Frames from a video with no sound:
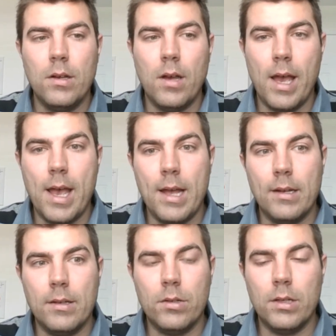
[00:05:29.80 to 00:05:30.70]
And
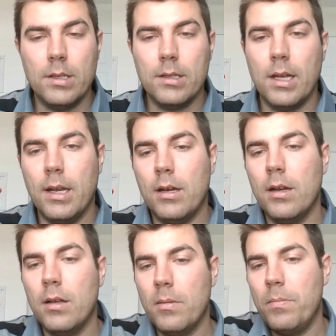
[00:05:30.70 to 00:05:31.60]
so this is kind of going
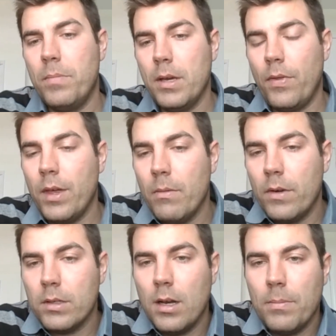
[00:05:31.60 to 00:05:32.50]
to be a theme of our
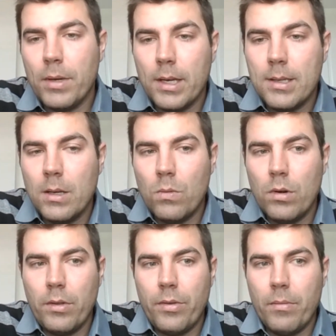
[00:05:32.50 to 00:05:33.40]
topic. Is it
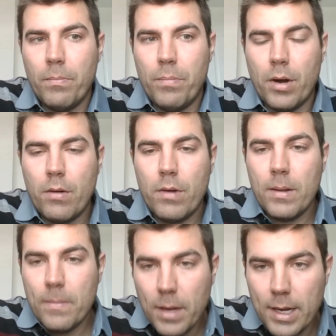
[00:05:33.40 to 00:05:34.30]
worth borrowing
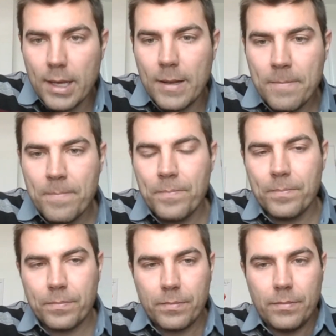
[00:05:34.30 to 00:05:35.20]
money
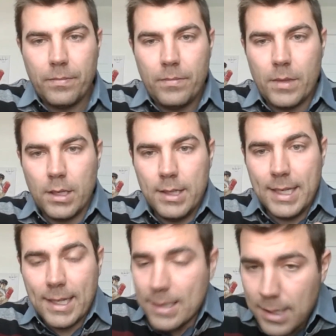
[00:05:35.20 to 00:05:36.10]
to
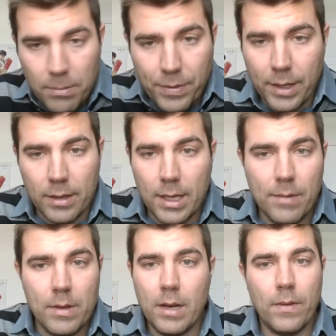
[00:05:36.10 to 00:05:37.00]
get something,
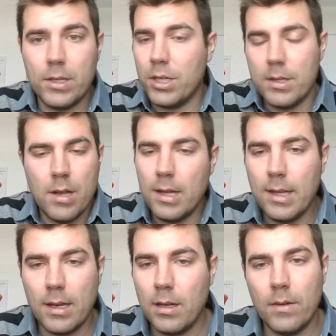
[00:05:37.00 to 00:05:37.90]
even if it's just not
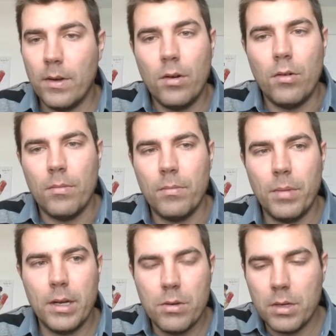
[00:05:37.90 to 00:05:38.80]
that good of a home,
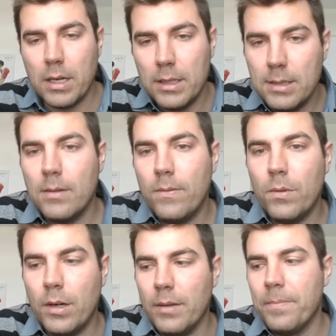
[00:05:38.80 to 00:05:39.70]
but you can at least
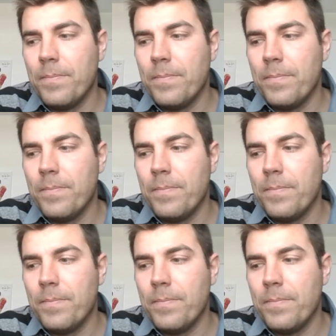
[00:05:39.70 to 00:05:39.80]
afford it?